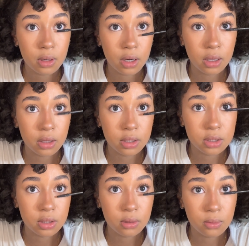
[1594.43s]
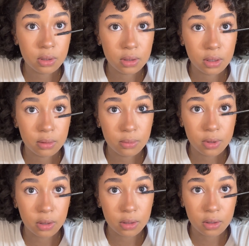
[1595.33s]
eyelashes anyways. Then
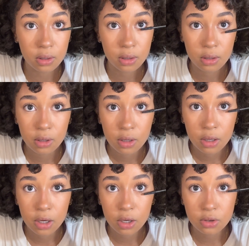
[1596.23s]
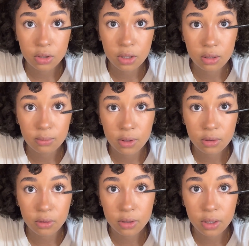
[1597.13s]
down here I try to get them as
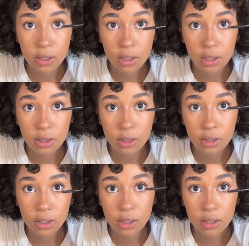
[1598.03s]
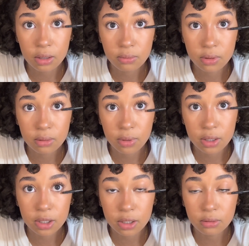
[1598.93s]
long as I can because I like it really
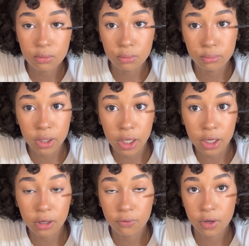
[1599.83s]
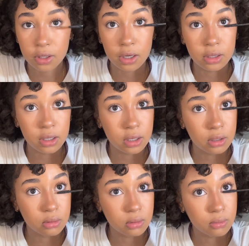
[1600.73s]
makes that little bug-eyed effect that I like. I
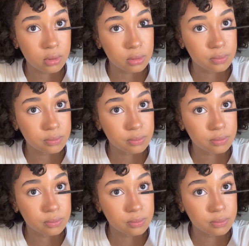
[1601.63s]
don't know why.